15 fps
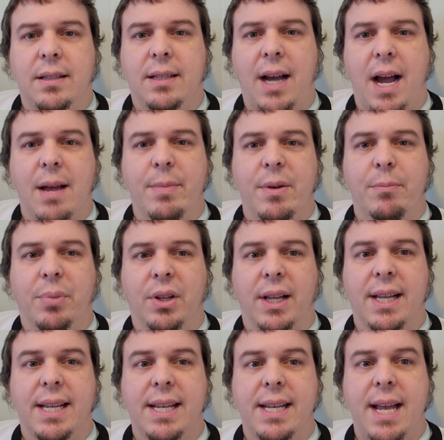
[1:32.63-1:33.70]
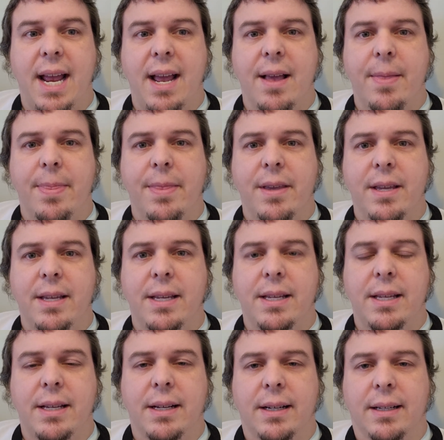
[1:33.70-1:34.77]
time in play and
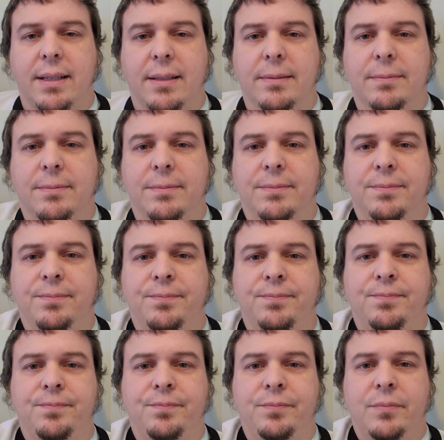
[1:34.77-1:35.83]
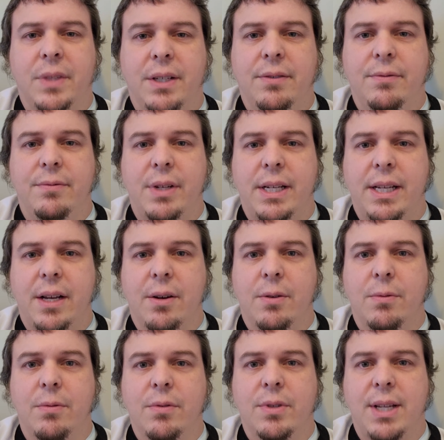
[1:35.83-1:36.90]
the
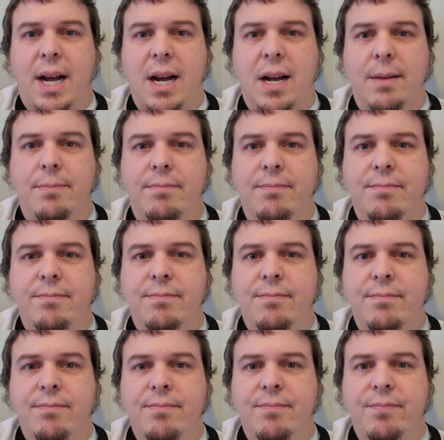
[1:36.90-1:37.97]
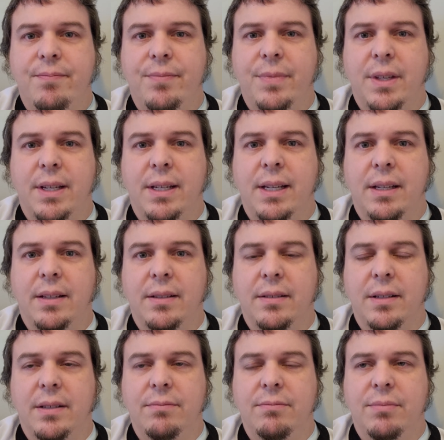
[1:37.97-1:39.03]
video time
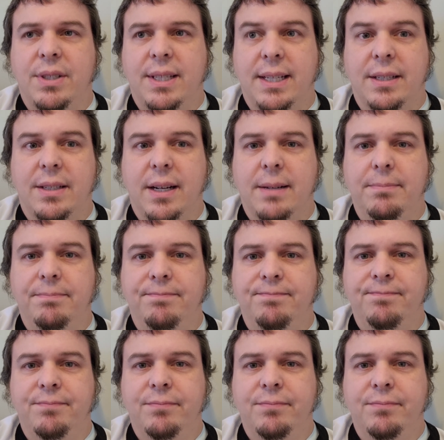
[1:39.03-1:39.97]
it synced up.